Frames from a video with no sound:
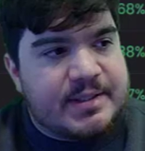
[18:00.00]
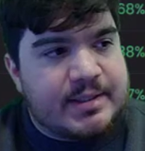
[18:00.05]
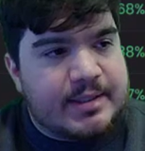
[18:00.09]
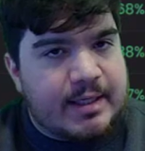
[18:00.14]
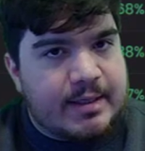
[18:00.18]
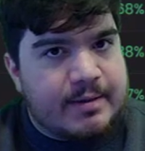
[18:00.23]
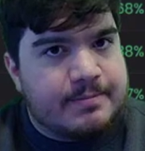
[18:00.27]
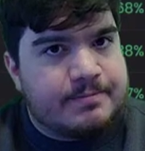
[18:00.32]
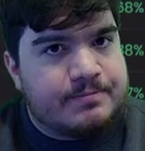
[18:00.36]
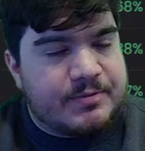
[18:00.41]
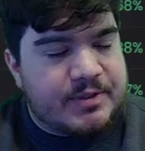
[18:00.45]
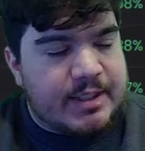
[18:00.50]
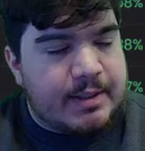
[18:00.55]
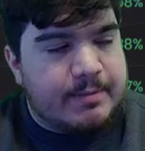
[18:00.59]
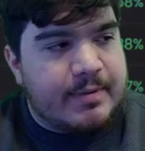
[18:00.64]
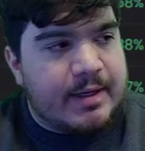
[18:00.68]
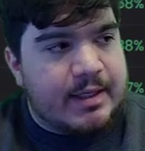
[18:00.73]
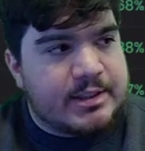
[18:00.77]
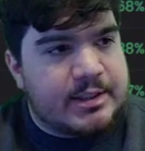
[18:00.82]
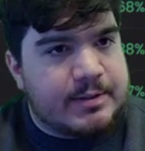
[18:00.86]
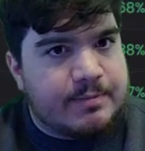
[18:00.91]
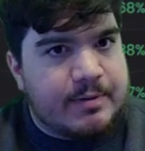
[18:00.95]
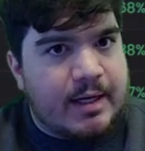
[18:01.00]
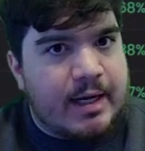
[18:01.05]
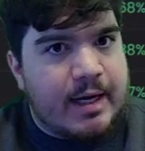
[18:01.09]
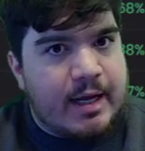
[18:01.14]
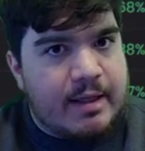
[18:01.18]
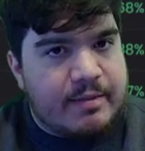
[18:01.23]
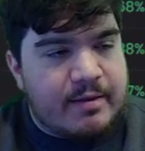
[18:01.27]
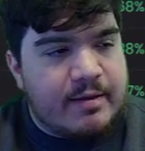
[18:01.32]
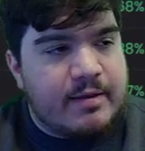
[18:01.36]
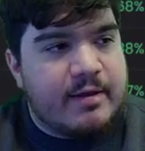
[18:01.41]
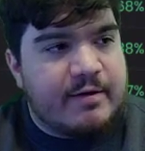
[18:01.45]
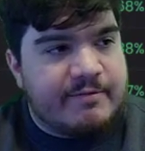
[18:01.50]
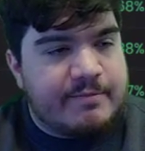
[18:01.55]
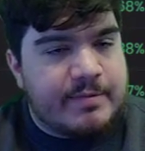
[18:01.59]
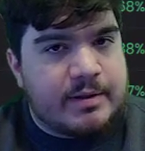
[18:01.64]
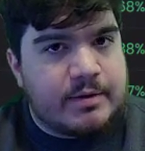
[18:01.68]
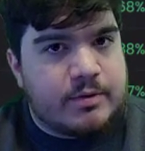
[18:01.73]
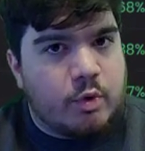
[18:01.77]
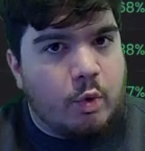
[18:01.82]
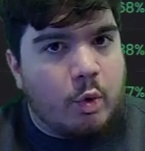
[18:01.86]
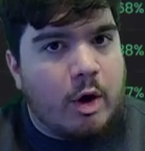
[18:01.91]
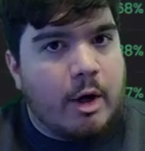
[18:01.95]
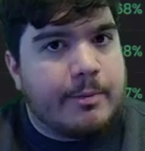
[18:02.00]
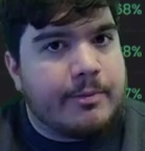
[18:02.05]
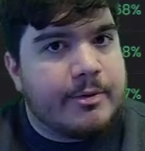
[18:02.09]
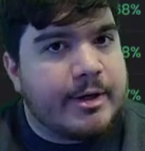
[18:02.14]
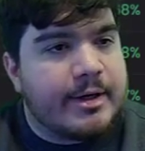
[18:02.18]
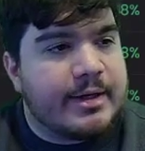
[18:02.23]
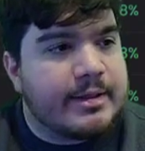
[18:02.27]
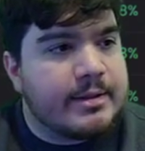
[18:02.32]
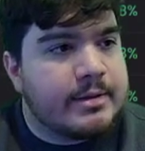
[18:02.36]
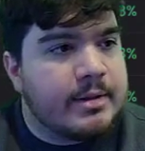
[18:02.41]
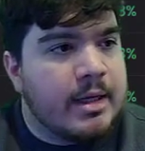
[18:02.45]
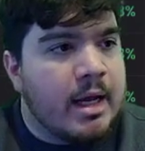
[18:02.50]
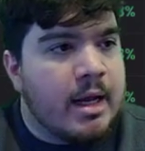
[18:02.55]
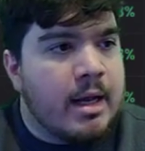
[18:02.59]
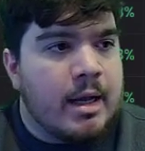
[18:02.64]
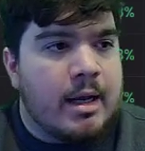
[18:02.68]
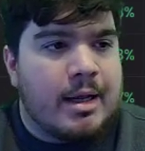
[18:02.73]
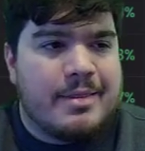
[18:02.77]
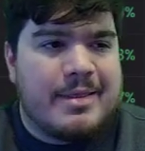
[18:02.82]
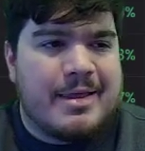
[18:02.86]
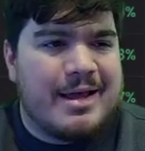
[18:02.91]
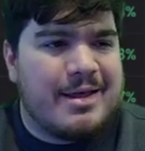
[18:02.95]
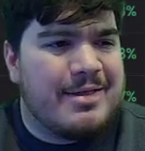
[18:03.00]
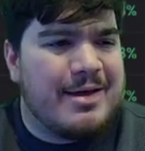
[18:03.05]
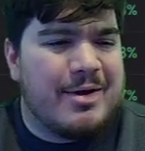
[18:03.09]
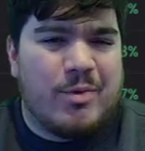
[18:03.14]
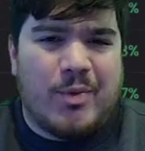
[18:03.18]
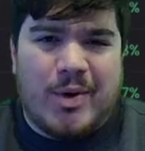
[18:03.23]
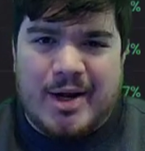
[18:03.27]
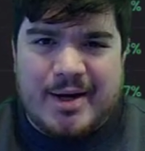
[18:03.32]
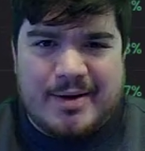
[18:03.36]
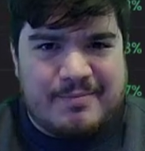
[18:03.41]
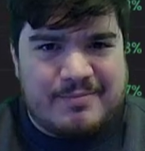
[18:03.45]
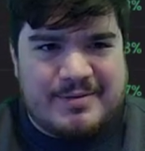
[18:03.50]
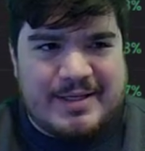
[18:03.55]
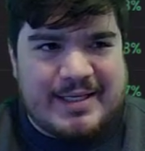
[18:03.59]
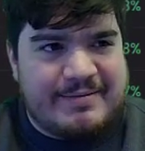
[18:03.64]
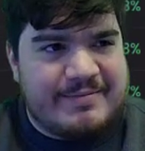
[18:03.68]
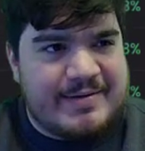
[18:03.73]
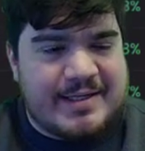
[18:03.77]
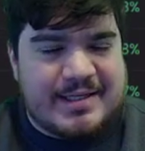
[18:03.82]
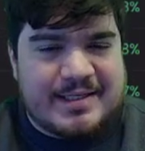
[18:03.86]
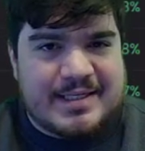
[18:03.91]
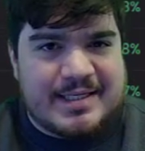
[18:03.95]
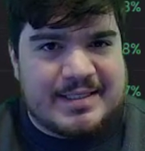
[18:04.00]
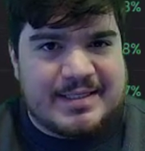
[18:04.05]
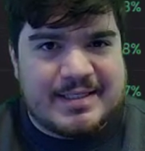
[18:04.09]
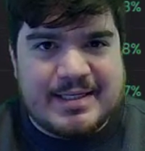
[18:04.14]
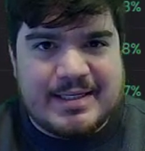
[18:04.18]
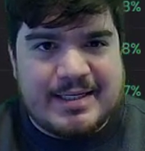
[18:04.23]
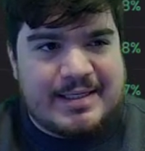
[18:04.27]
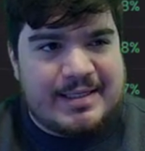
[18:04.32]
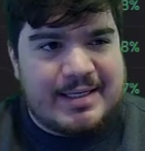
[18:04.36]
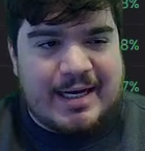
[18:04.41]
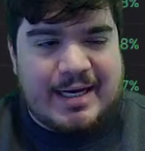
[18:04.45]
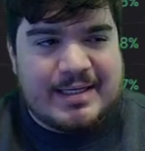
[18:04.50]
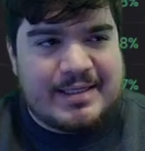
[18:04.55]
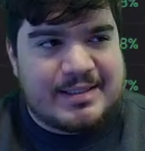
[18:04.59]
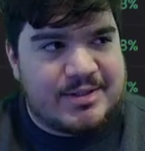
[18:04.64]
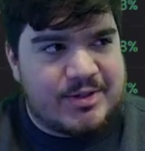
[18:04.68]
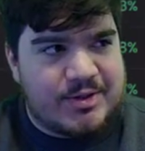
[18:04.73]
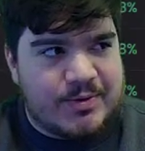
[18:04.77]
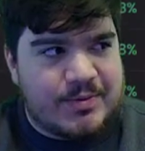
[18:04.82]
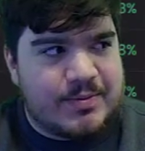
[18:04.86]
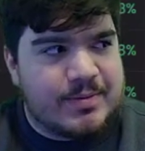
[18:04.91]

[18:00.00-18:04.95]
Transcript: to kind of send back supply. They've been cooperating. They want EEVEE to succeed, guys.